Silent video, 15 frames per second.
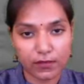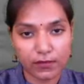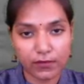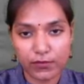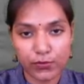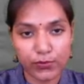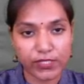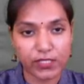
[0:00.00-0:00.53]

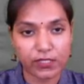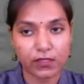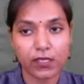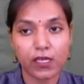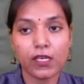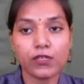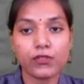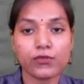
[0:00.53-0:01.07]
switching.
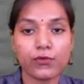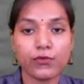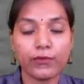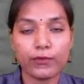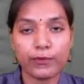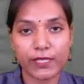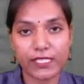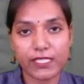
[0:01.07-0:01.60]
So
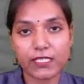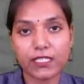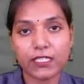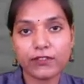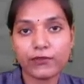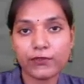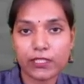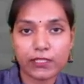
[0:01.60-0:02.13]

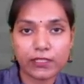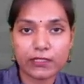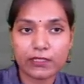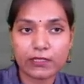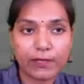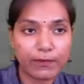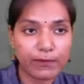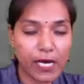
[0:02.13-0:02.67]
basically we in
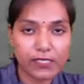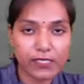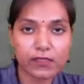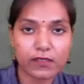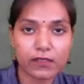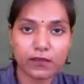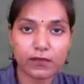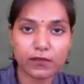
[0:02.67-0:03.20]
the past
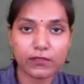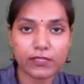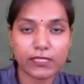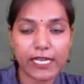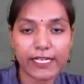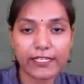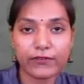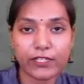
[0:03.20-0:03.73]

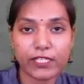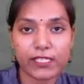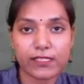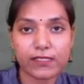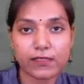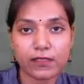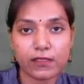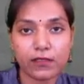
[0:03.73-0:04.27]
slide we can
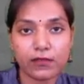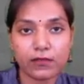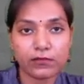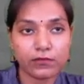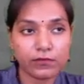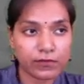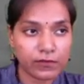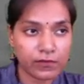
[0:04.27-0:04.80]

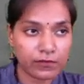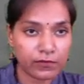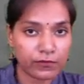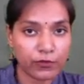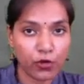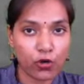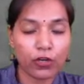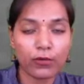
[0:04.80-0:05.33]

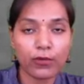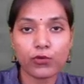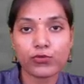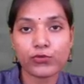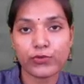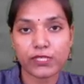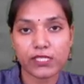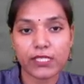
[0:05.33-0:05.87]
talk about
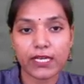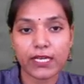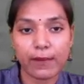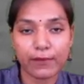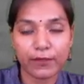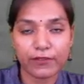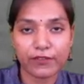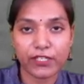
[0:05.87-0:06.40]
switching and
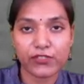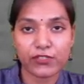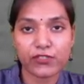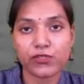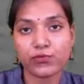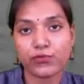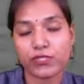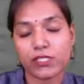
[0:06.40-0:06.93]

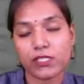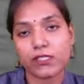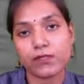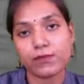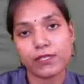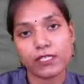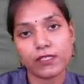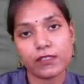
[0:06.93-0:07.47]
amplification. Switching is
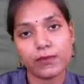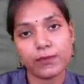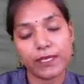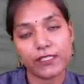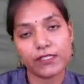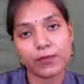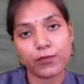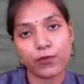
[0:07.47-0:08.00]

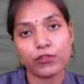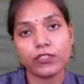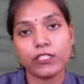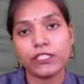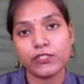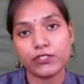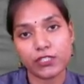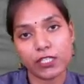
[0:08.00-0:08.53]
depends upon the
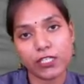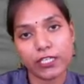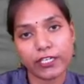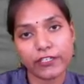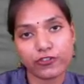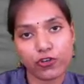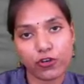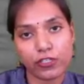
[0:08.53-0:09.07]
digital
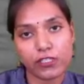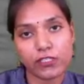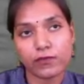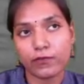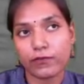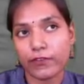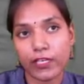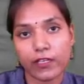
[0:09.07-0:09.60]
electronics,
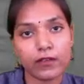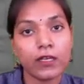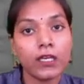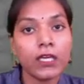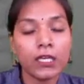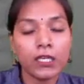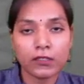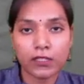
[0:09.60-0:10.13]
where
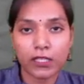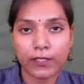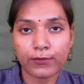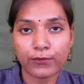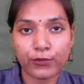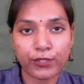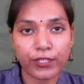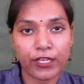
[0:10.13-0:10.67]
the
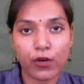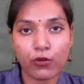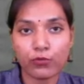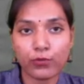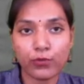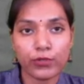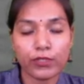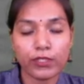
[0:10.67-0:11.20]
input and
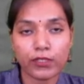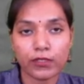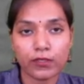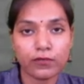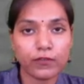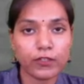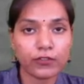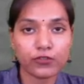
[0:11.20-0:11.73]
output
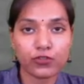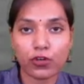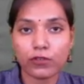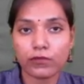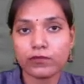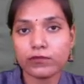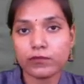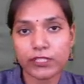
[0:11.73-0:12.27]
works
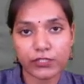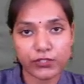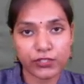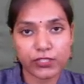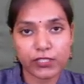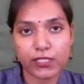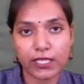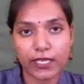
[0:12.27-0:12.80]
on
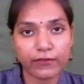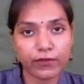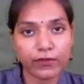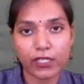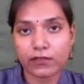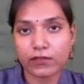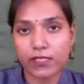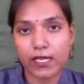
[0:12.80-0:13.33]
digits like
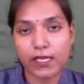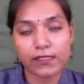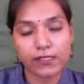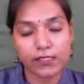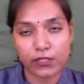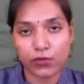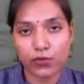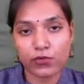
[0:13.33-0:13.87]
ones and
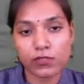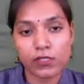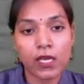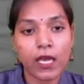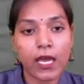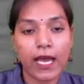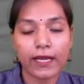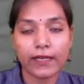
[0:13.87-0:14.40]
zeros,
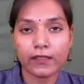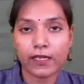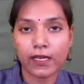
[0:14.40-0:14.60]
and